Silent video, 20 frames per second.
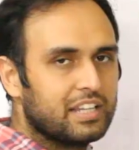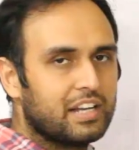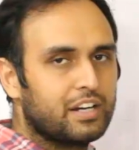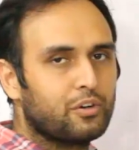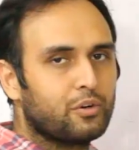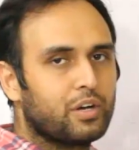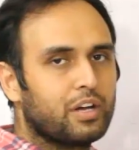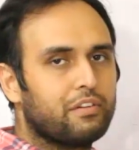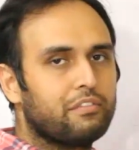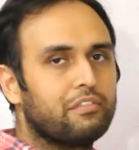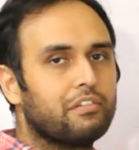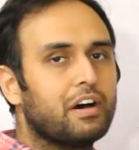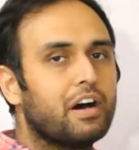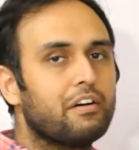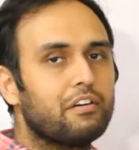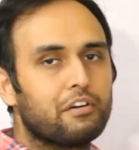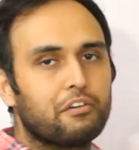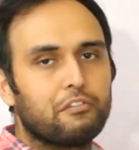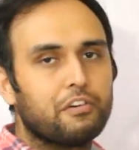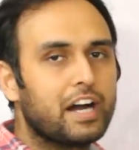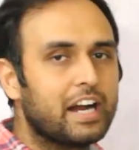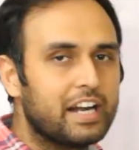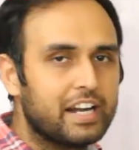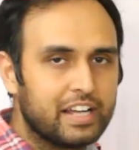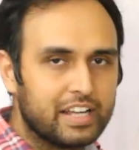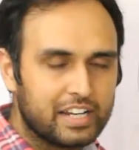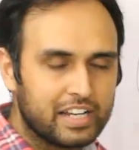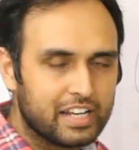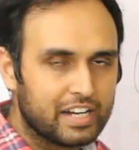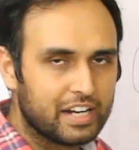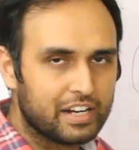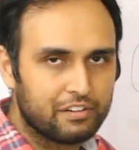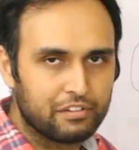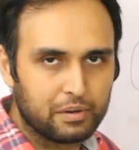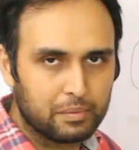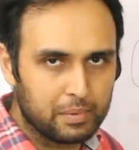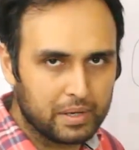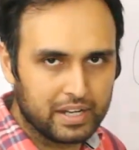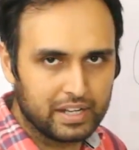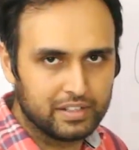that okay, our wide area
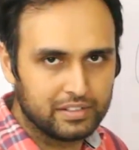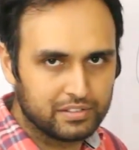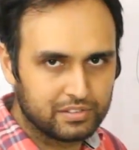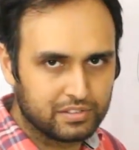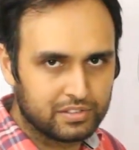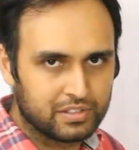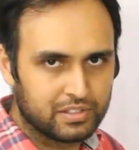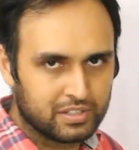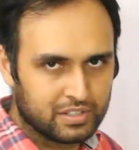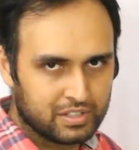network begins.